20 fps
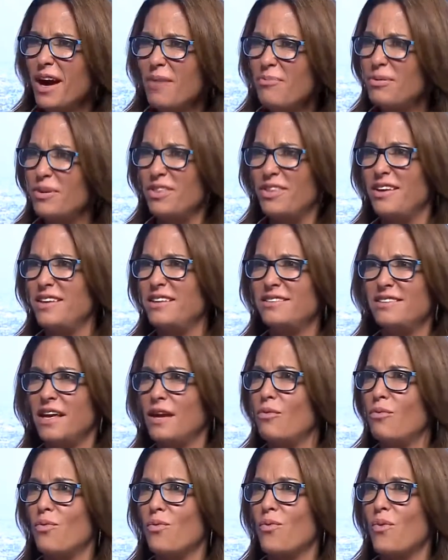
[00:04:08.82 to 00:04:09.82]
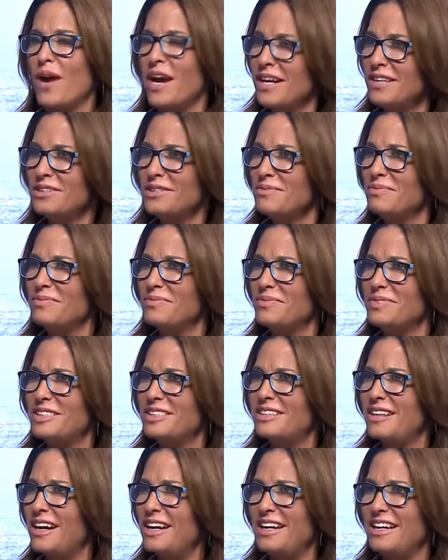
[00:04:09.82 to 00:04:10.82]
up with these like random
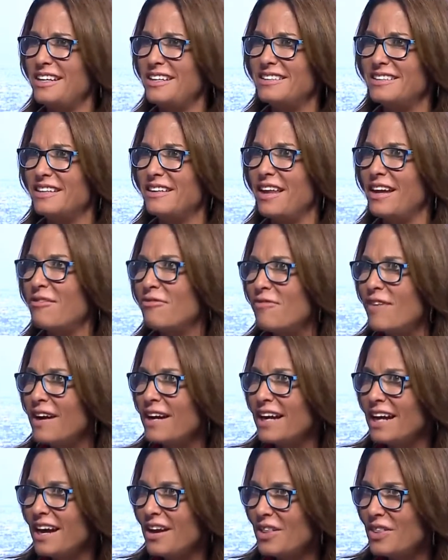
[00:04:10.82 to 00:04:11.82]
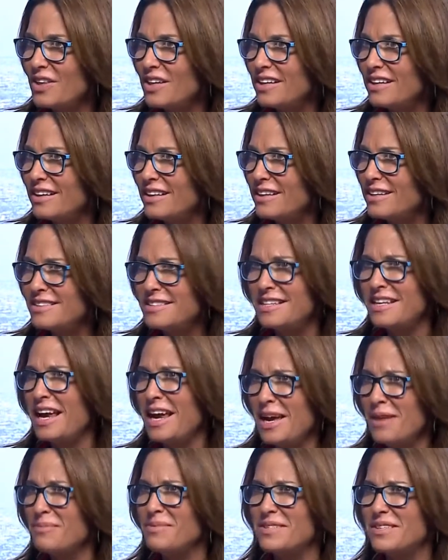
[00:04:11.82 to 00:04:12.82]
studies and like finding out these
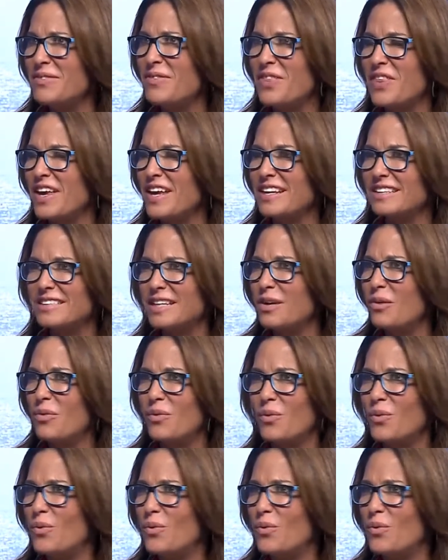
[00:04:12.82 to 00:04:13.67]
names of things? Like,